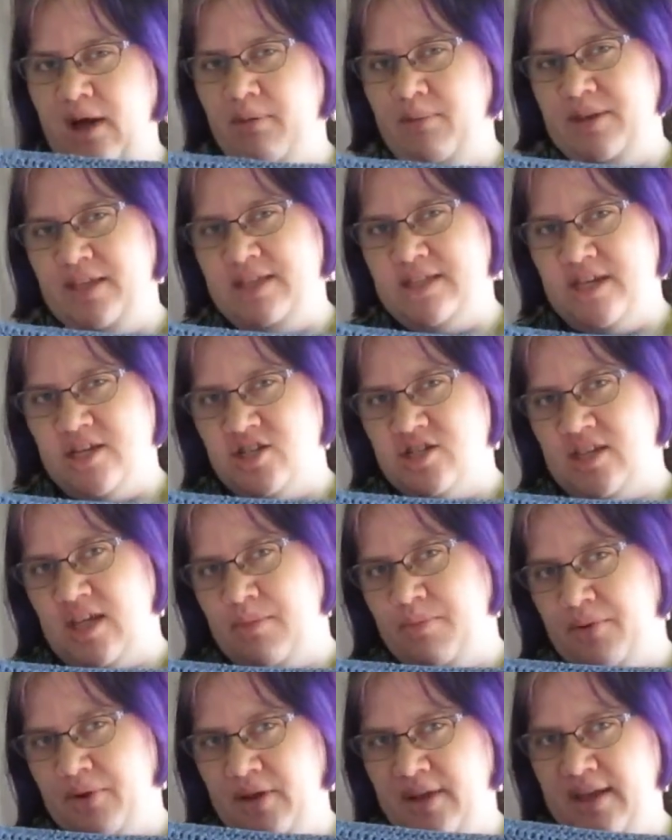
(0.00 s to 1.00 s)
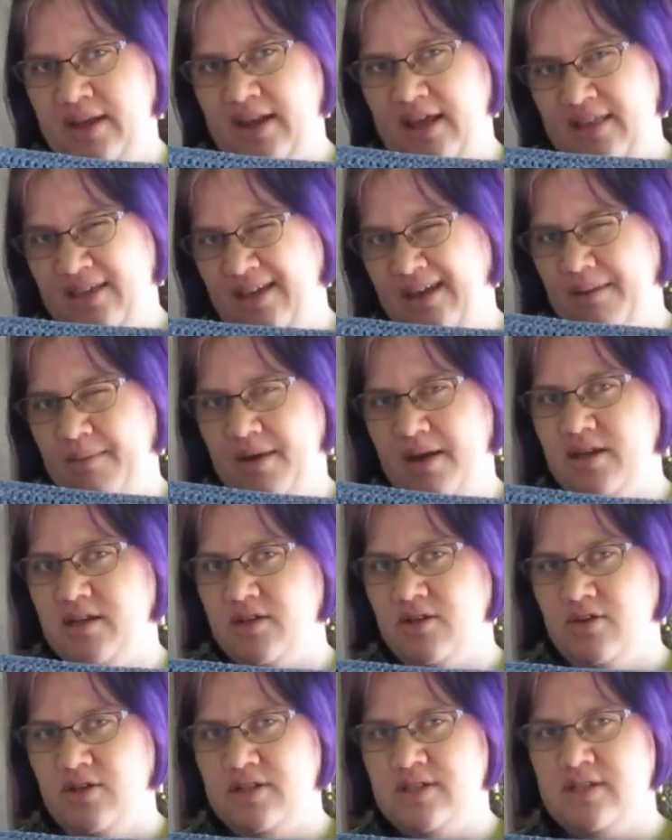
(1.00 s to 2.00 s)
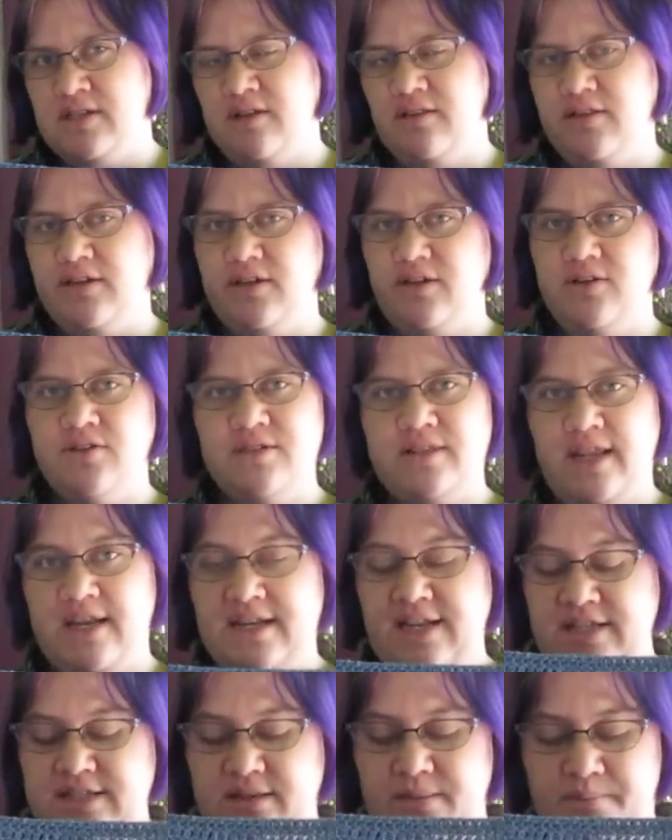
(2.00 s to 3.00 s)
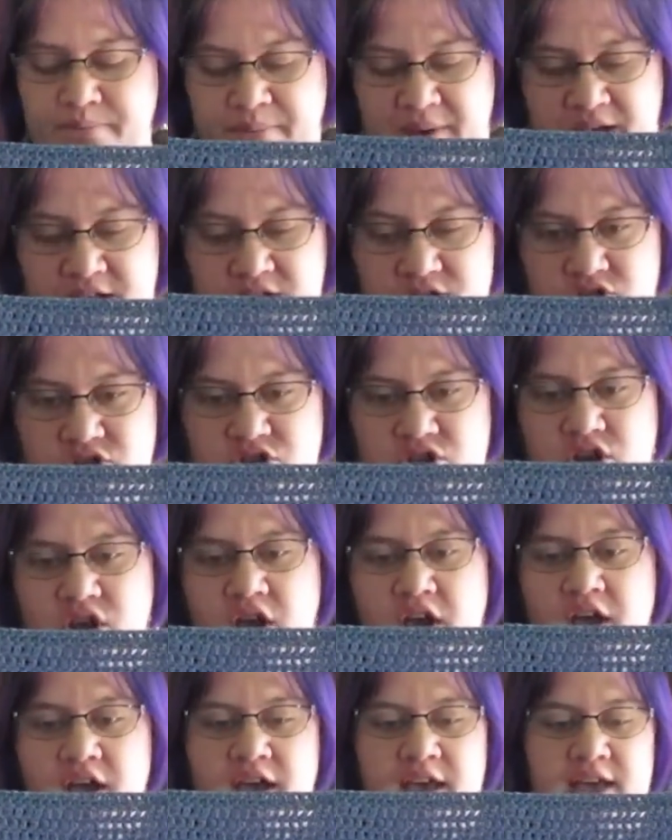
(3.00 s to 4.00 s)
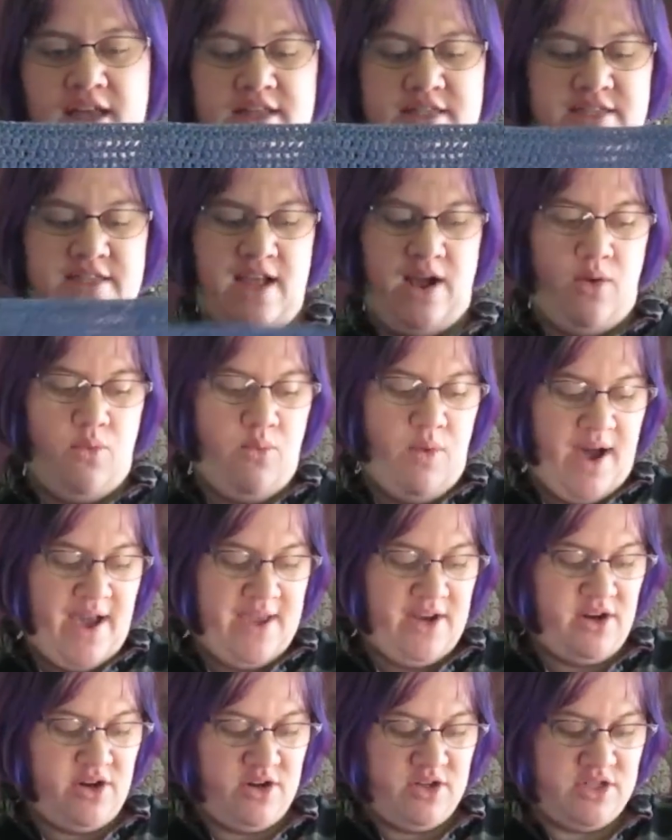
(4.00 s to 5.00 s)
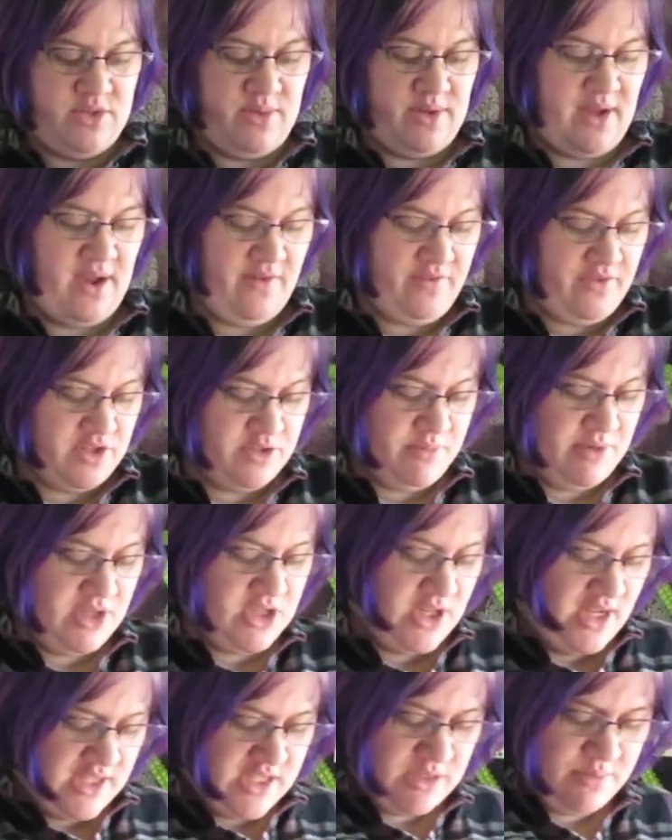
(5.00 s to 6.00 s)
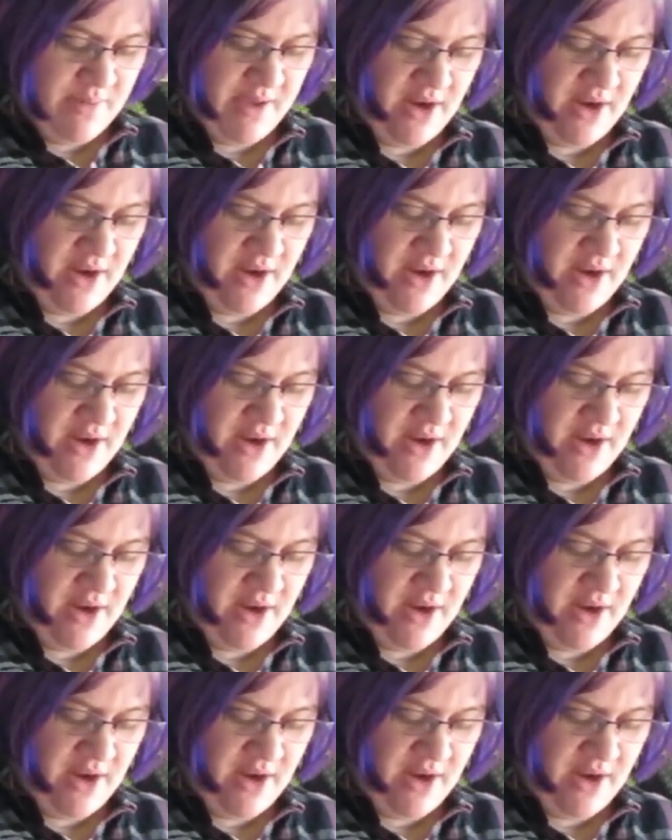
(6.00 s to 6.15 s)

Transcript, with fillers: how many stitches I put in. I think I might have decreased it a little so that it doesn't bunch. It's now wider so it covers my chest